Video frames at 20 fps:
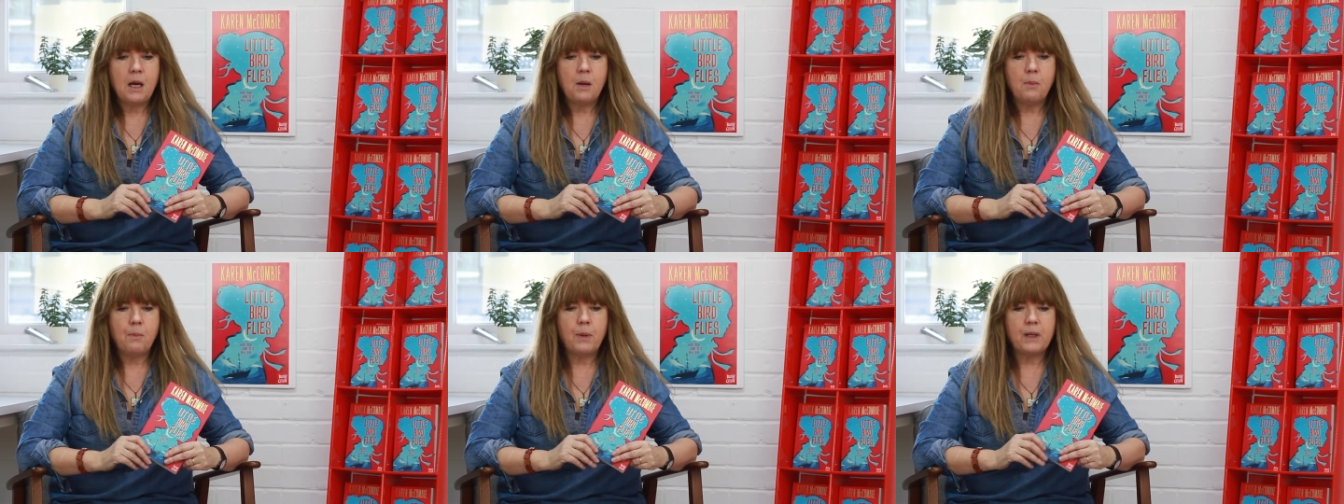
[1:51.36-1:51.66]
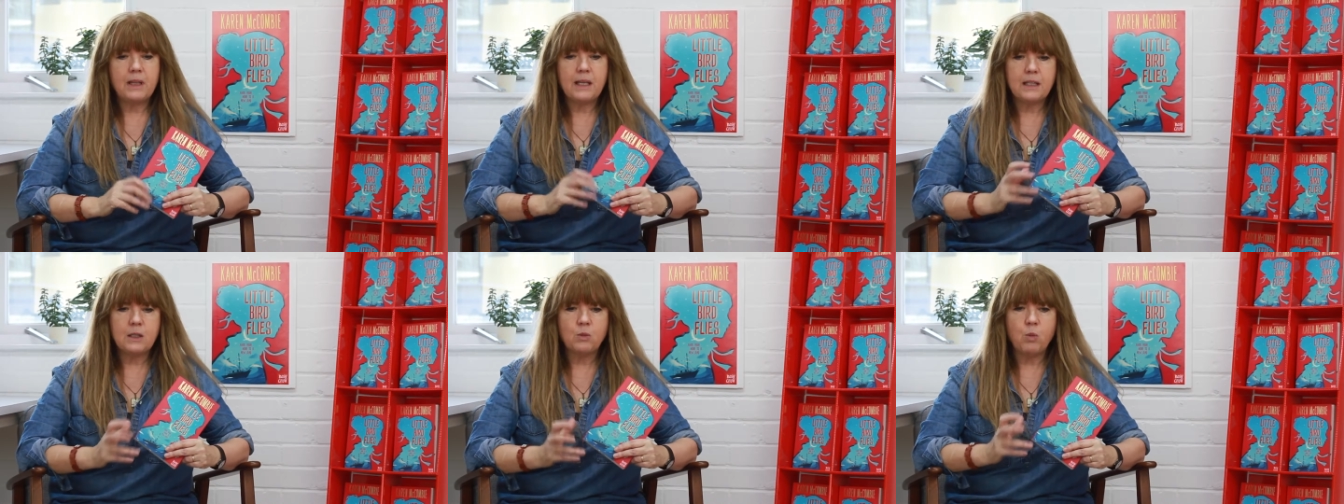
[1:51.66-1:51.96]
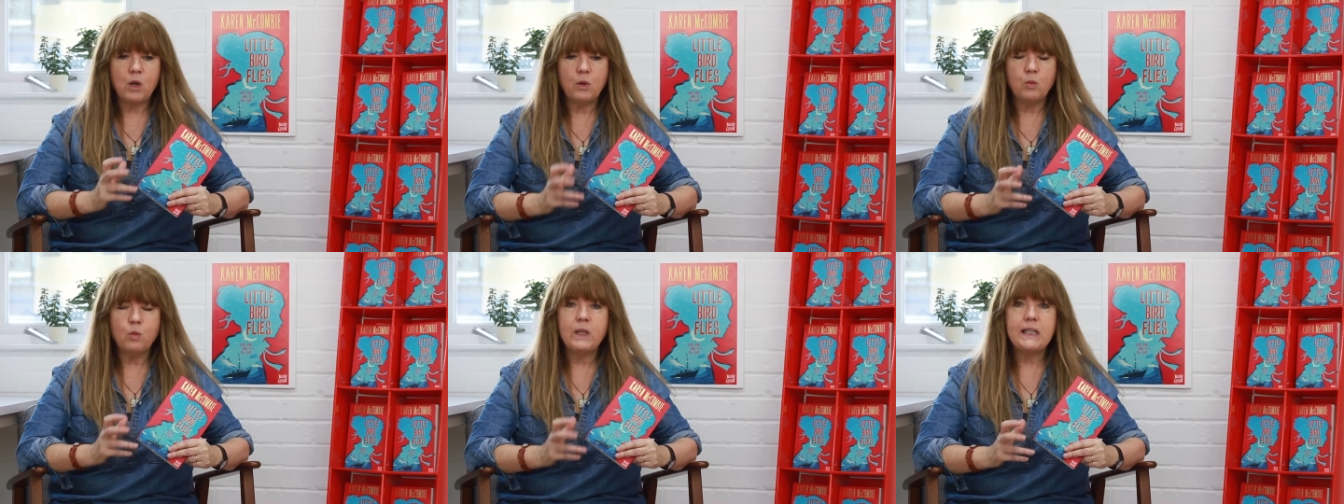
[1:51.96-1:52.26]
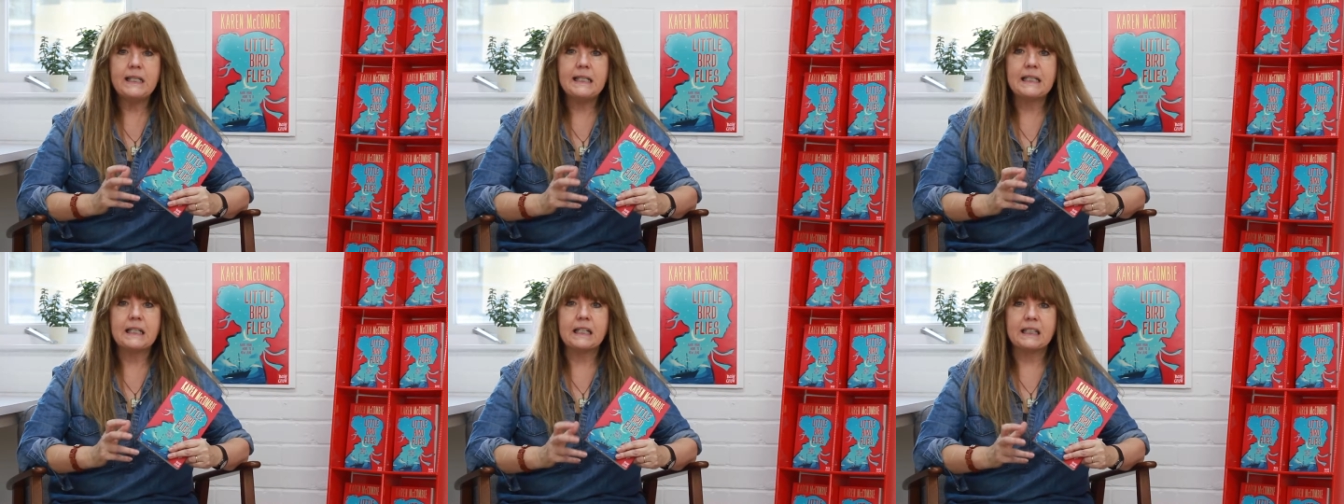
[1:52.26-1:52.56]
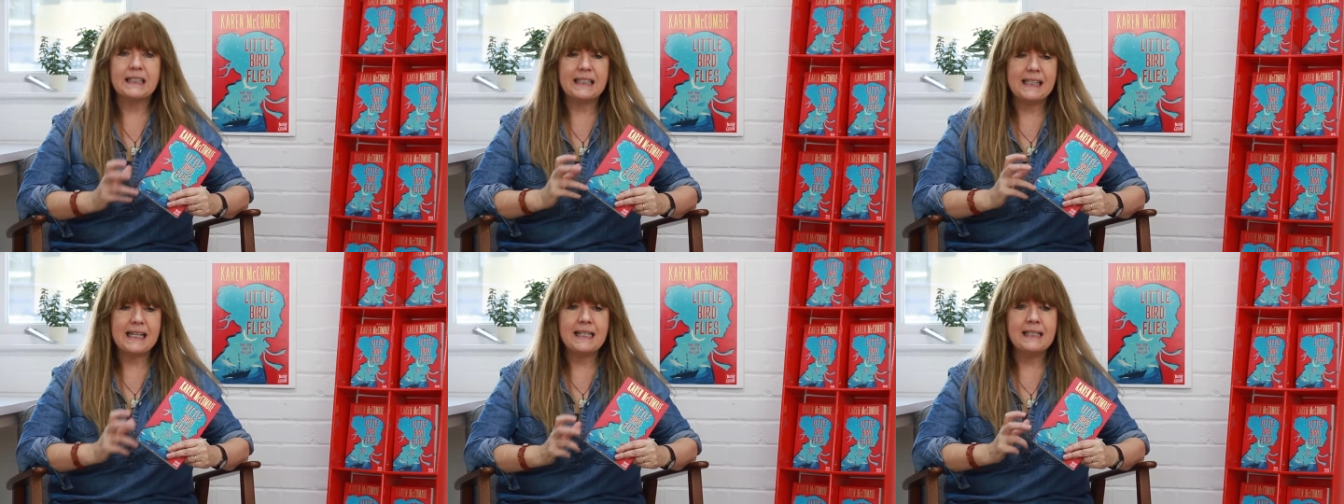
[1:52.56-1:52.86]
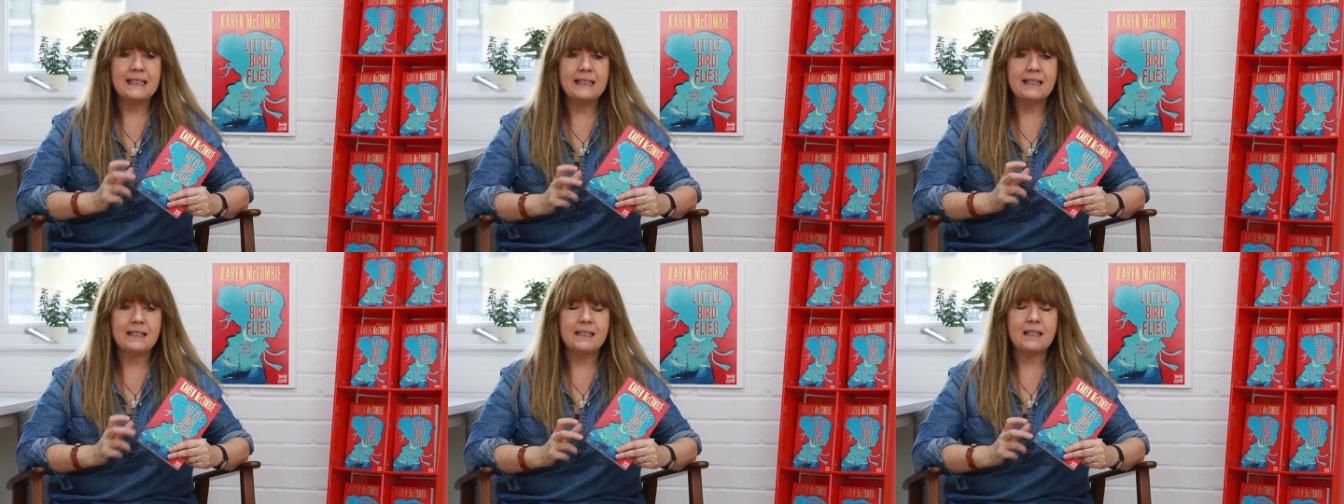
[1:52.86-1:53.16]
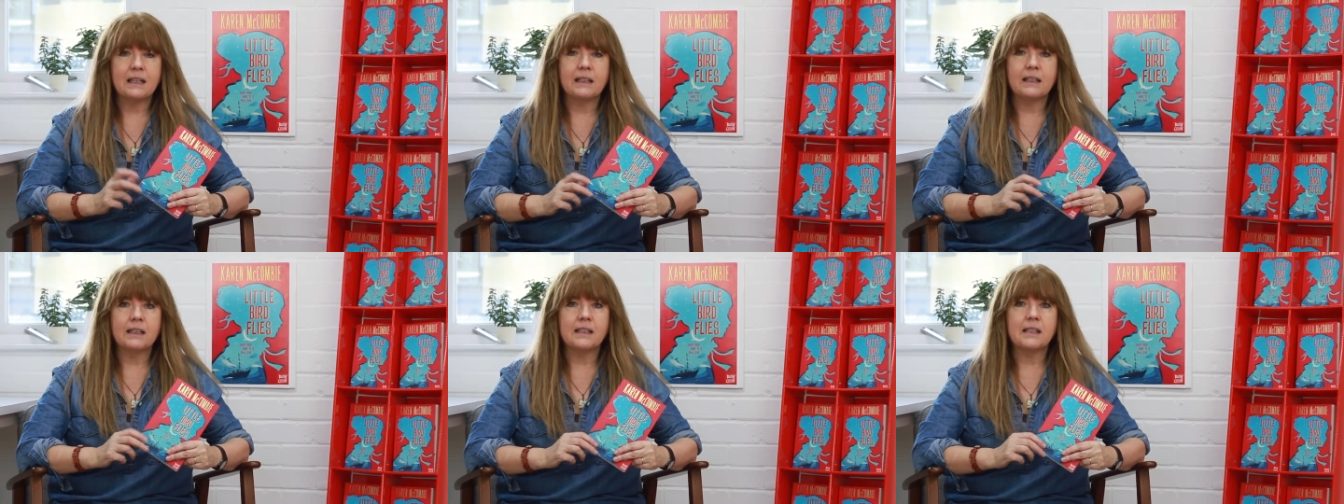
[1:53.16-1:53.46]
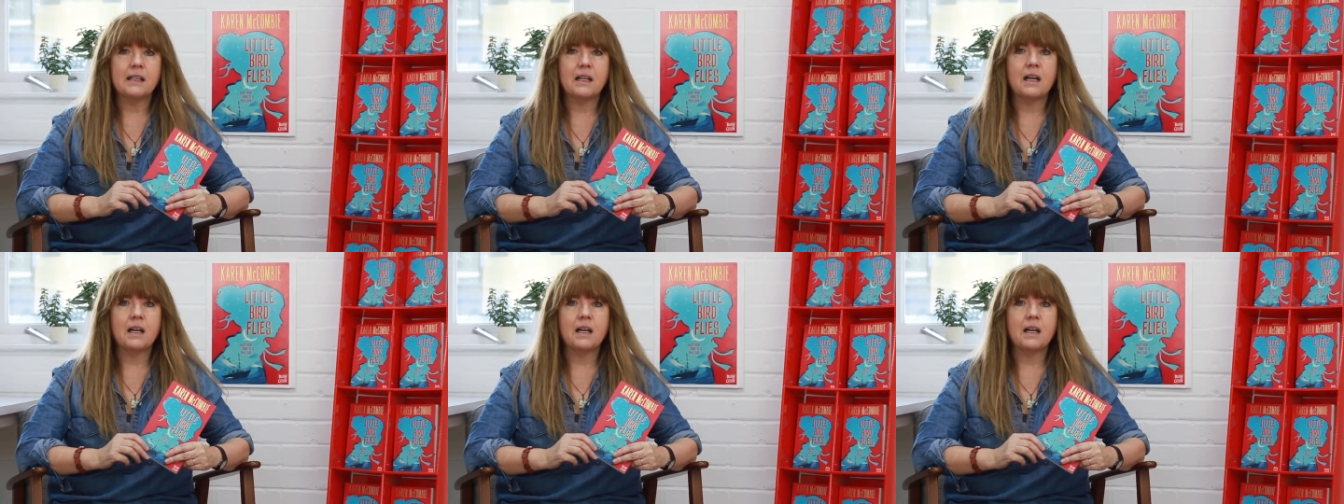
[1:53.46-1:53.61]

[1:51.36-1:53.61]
But this one winter, inside,